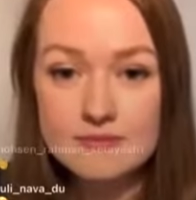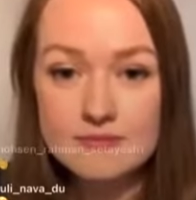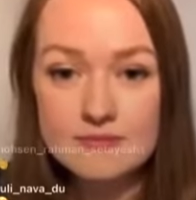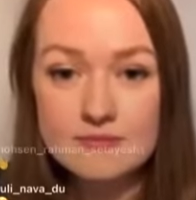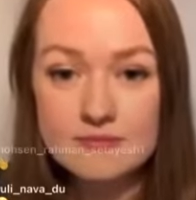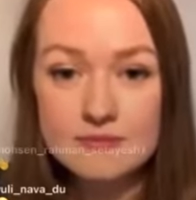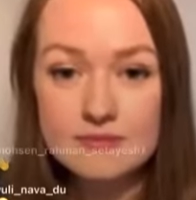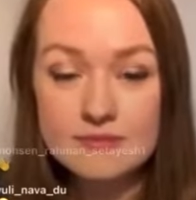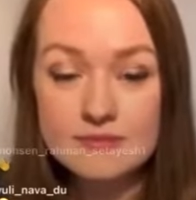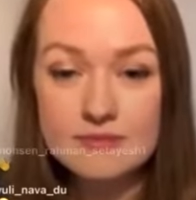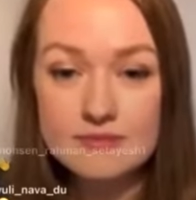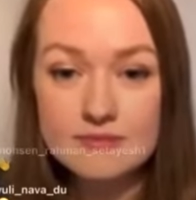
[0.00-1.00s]

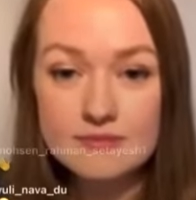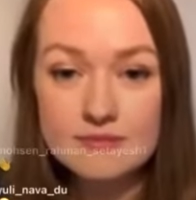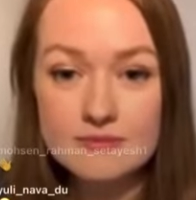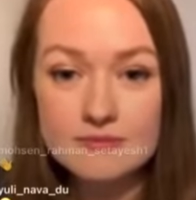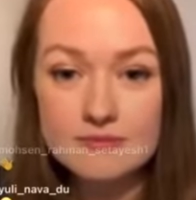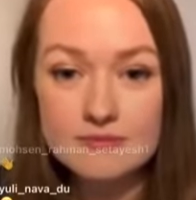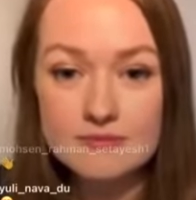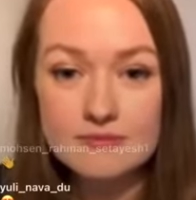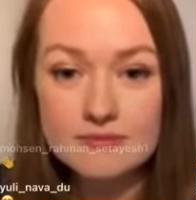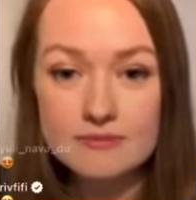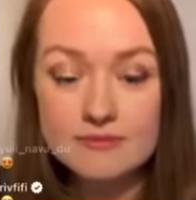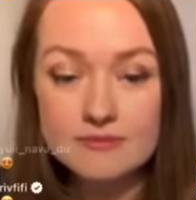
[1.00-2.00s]

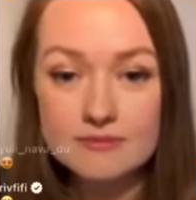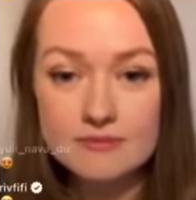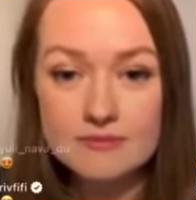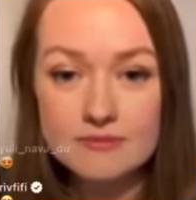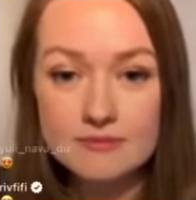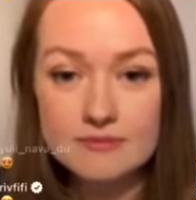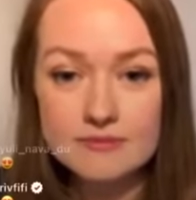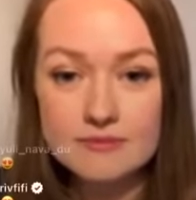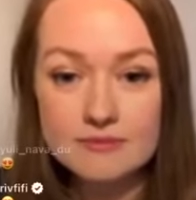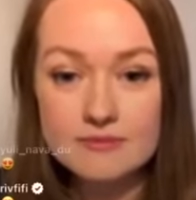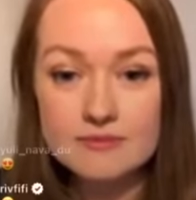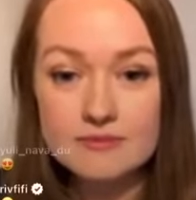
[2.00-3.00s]

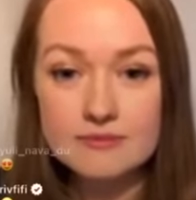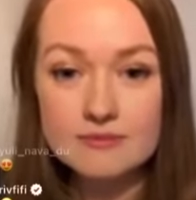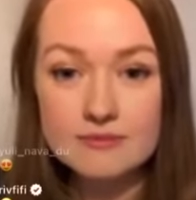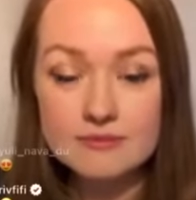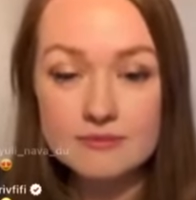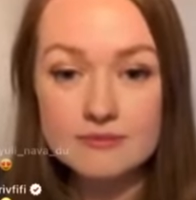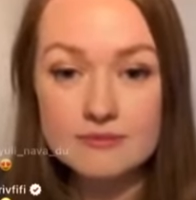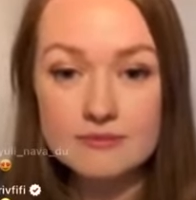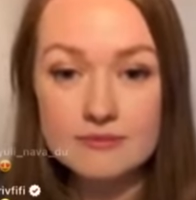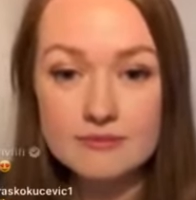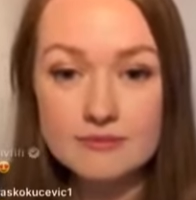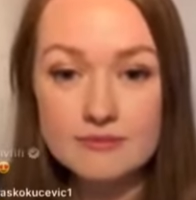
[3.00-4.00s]

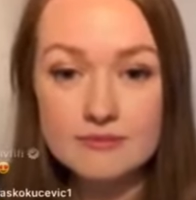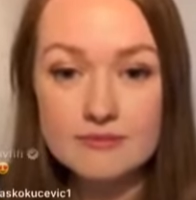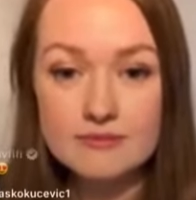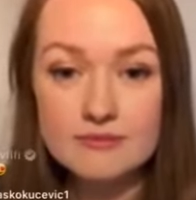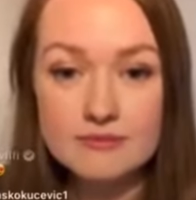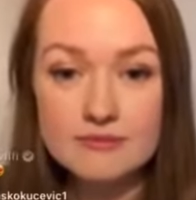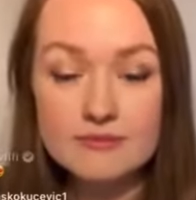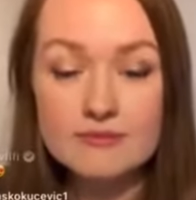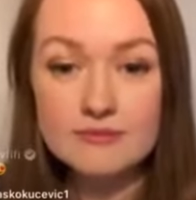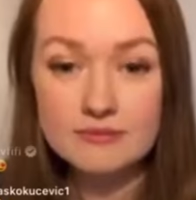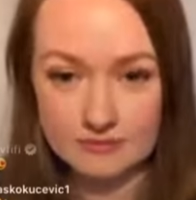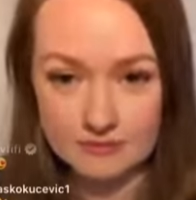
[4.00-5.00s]

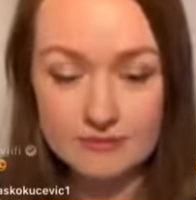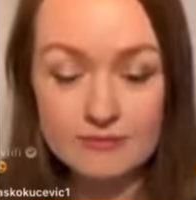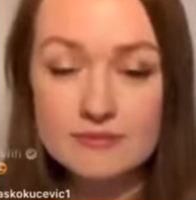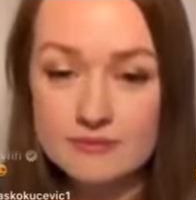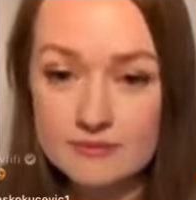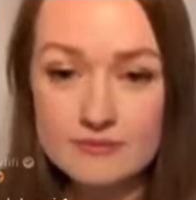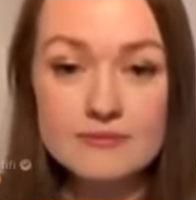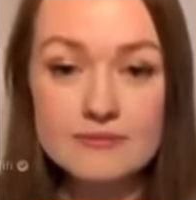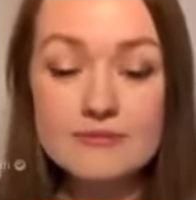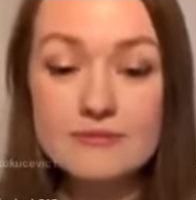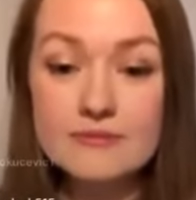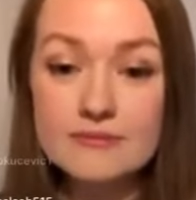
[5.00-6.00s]

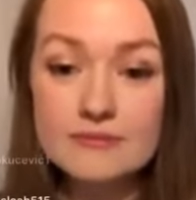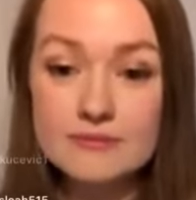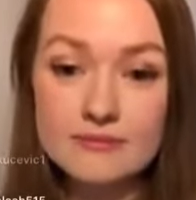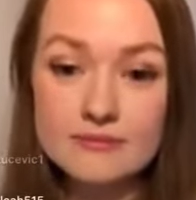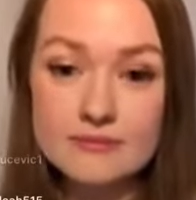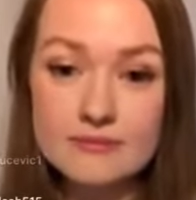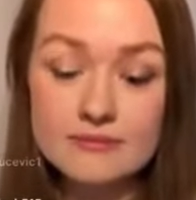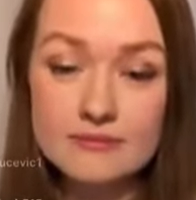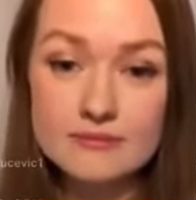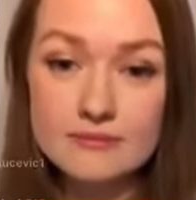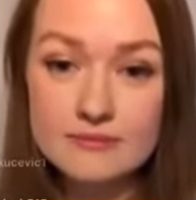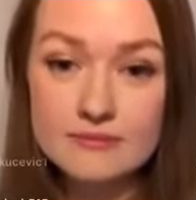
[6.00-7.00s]

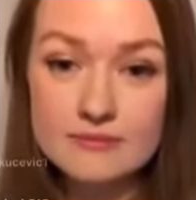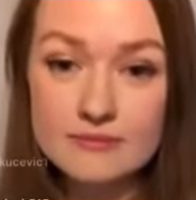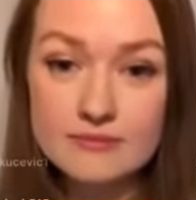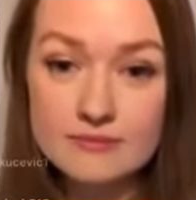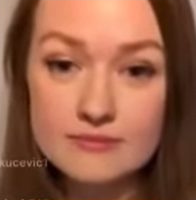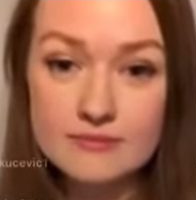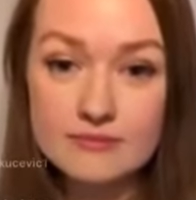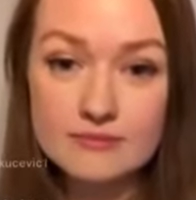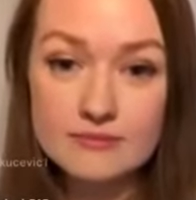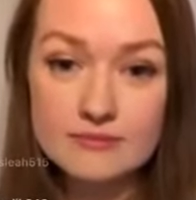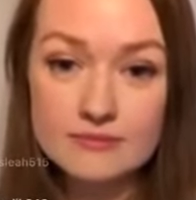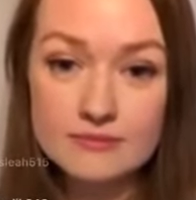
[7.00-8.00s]
[no speech]